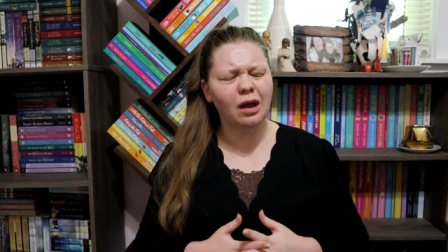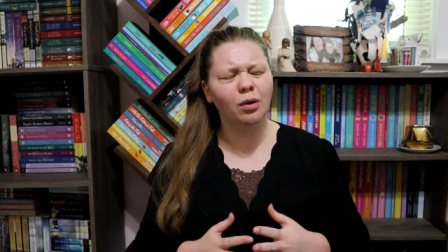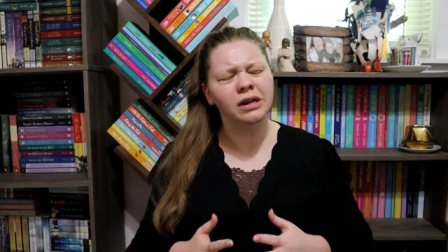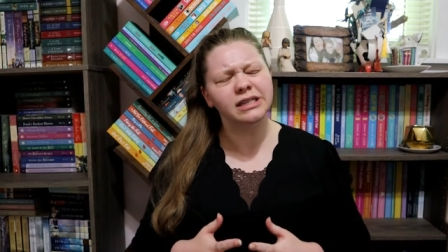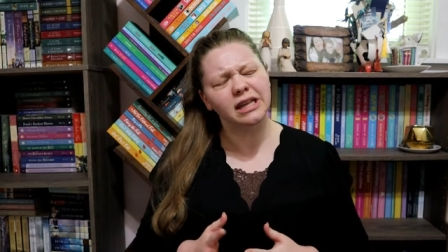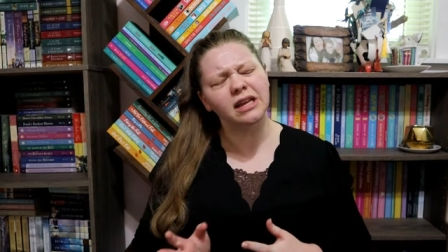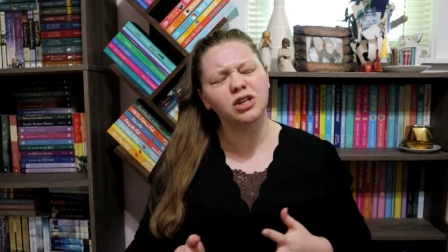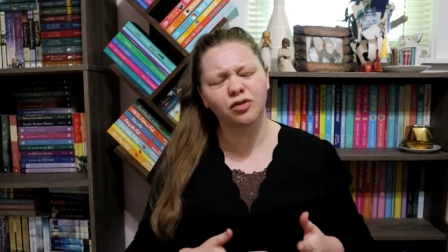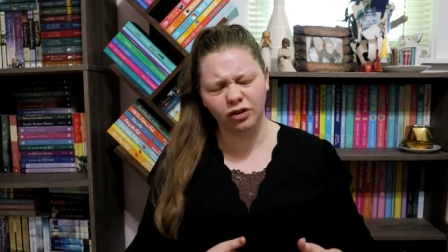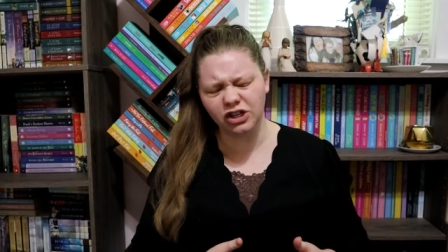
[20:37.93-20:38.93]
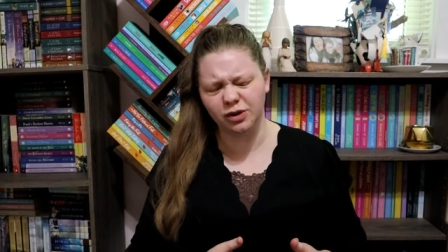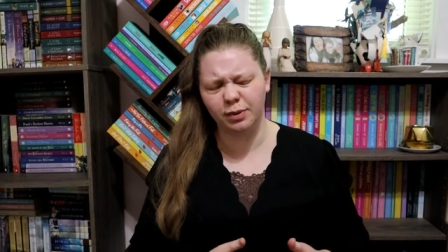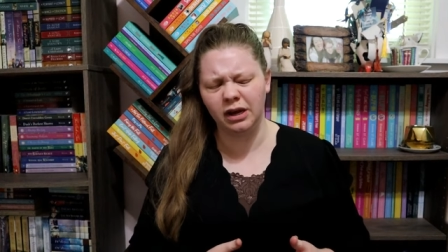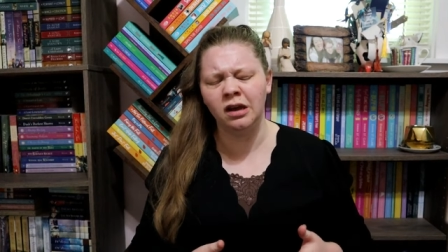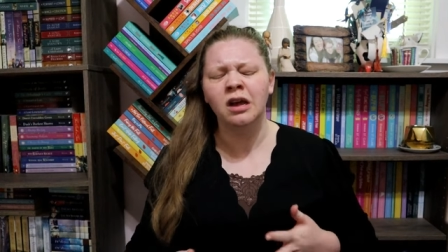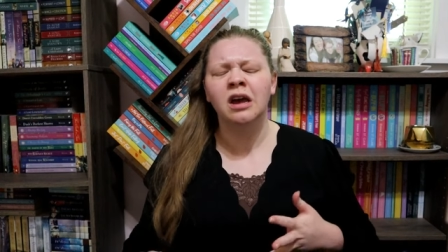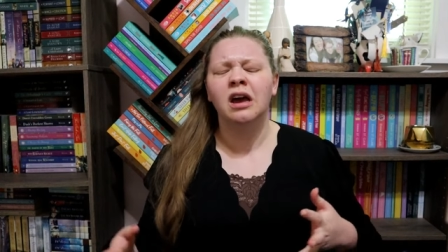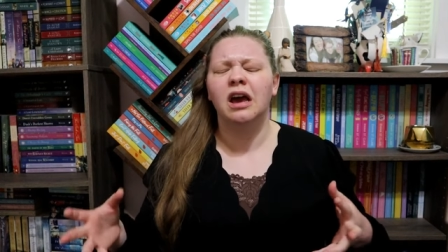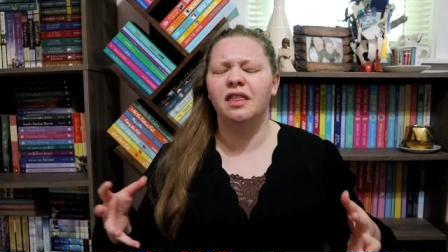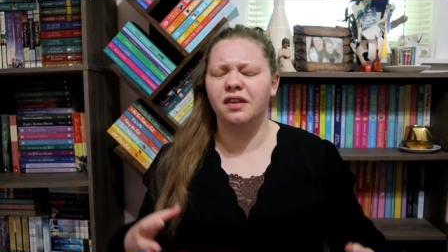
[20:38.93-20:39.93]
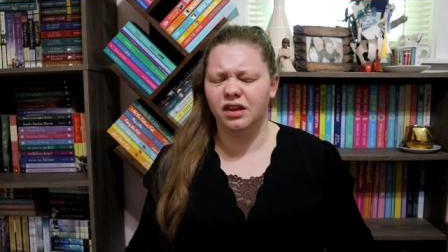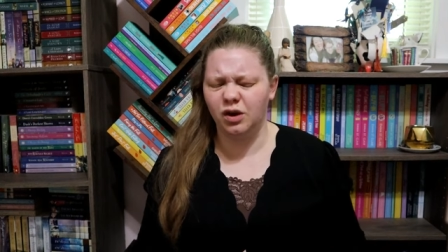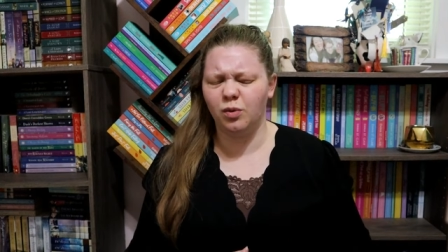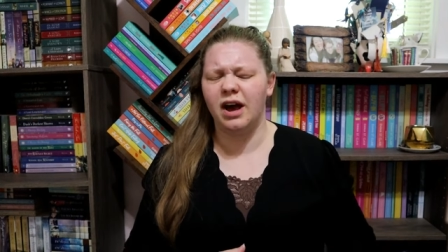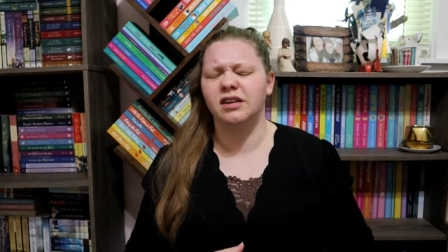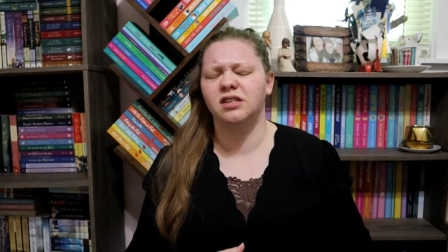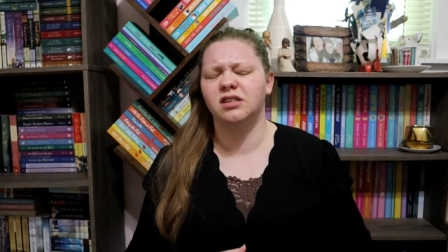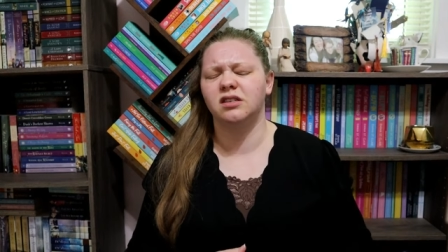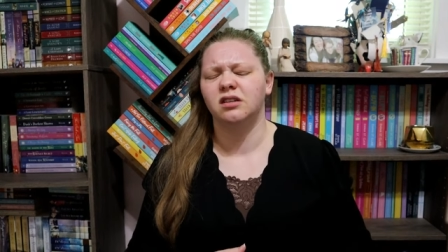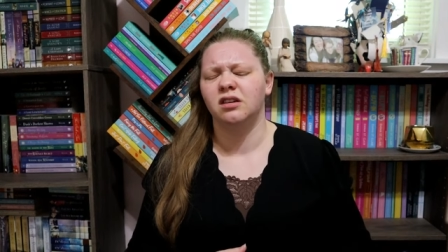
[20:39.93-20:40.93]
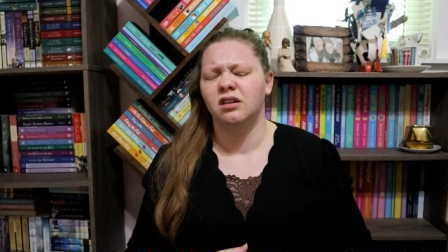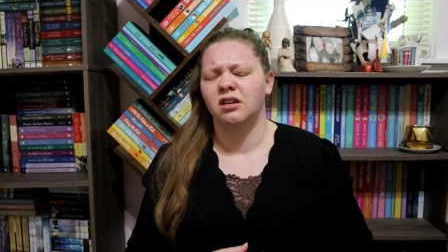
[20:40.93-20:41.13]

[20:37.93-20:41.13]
I want to say they do free shipping in the U.S.